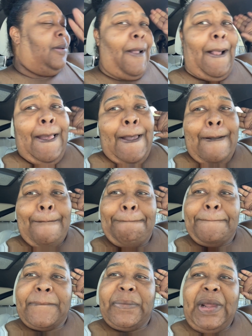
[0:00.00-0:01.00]
um,
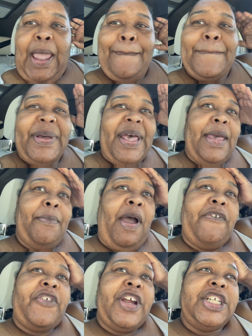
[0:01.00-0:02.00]
but my
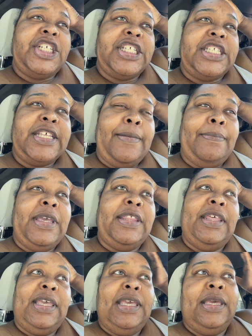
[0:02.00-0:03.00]
friend just sent me
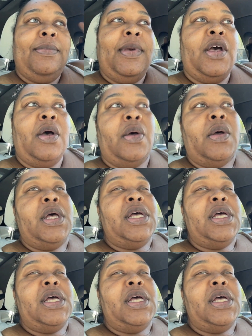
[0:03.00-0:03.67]
the email